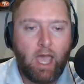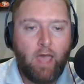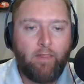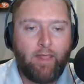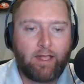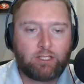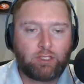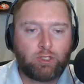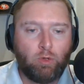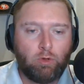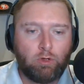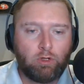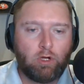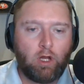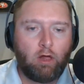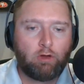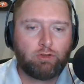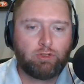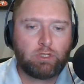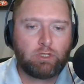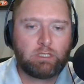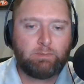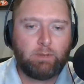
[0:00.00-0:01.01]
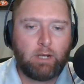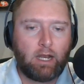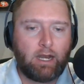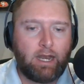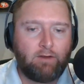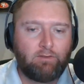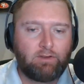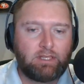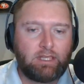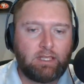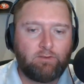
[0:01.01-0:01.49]
That's 200 dollars you can spend on
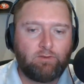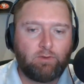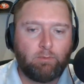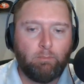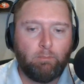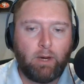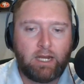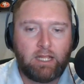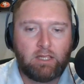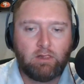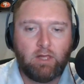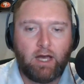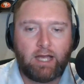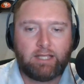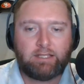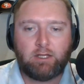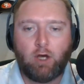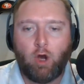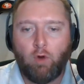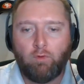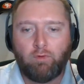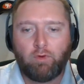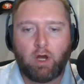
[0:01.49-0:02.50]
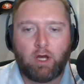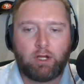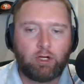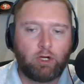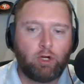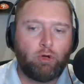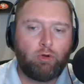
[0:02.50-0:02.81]
everything from money line to over under.